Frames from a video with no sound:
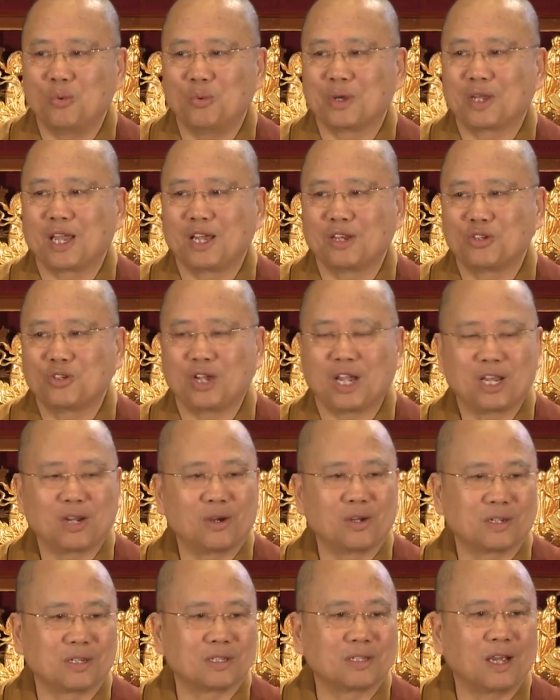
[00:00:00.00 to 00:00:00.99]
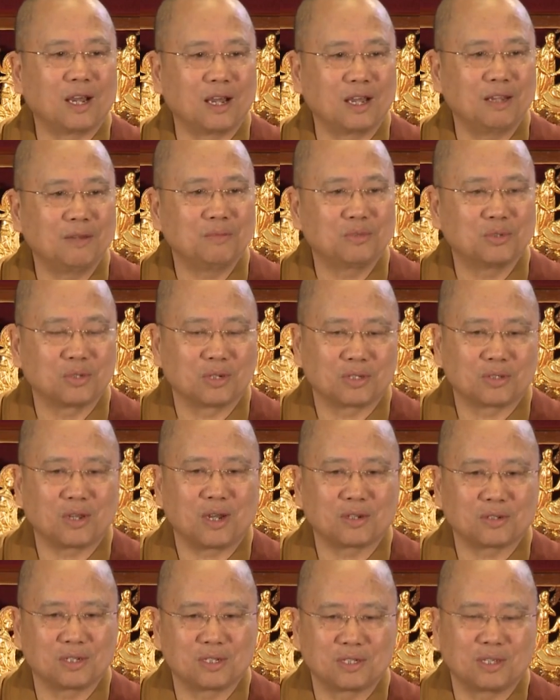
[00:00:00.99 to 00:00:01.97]
We can't chant all the time. So the
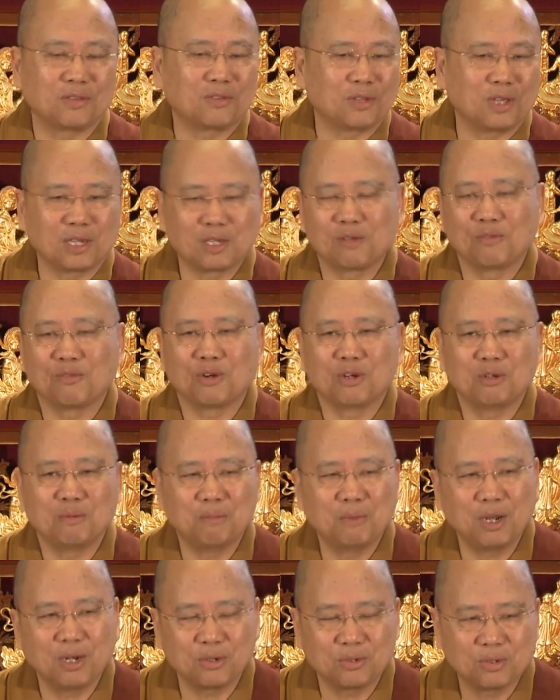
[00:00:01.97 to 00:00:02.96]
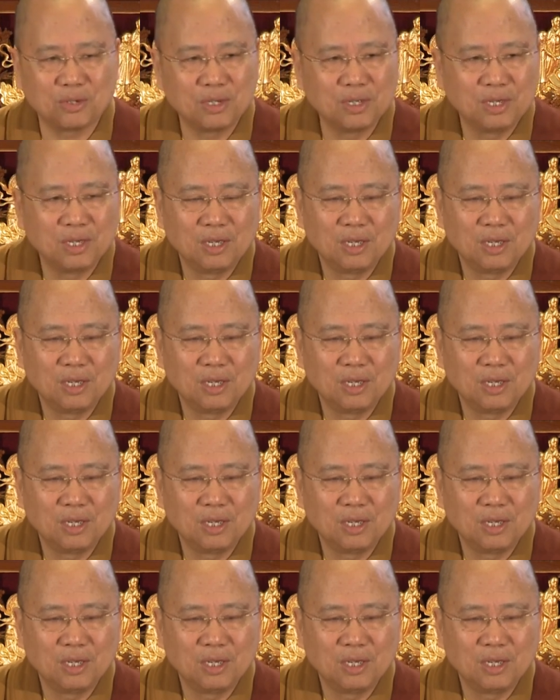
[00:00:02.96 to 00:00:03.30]
doctor said, thank you very much.